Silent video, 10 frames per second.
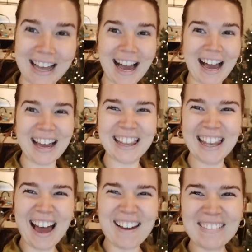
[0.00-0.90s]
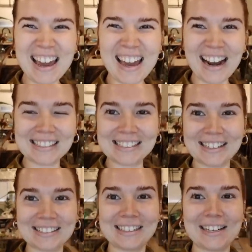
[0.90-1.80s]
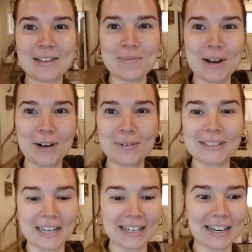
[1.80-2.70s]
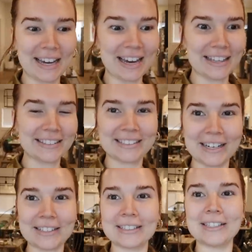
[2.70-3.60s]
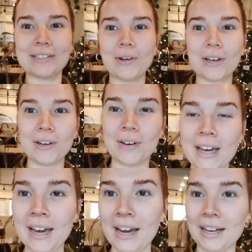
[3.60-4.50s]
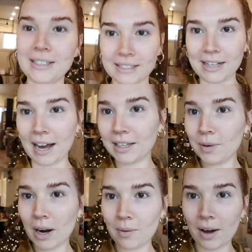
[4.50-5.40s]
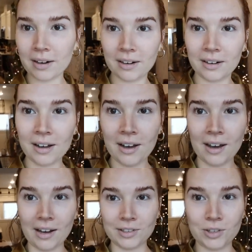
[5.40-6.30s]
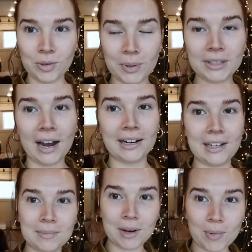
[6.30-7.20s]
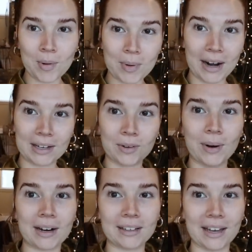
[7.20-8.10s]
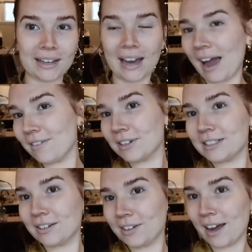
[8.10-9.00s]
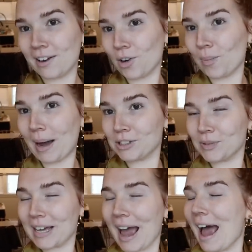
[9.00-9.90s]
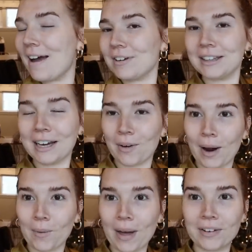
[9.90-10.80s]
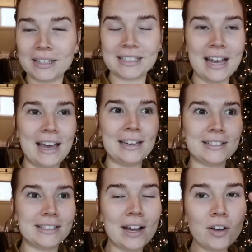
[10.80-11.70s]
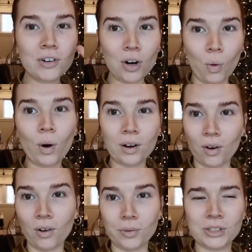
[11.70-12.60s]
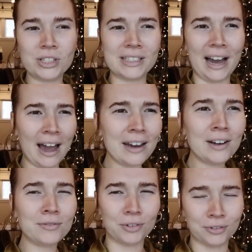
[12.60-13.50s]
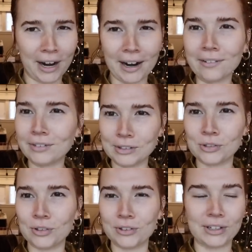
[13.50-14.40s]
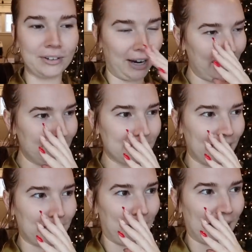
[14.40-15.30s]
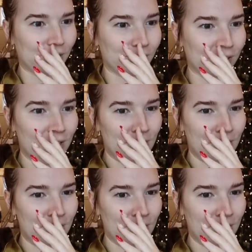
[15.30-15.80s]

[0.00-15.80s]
I love it. I just looked at it in the mirror and was like, it's seriously so cute. It's exactly what I wanted. It's super tiny and minimal, but I can wear it like every single day and it'll match with everything I wear, whether it's silver or gold, which is kind of rare for jewelry, right? To like match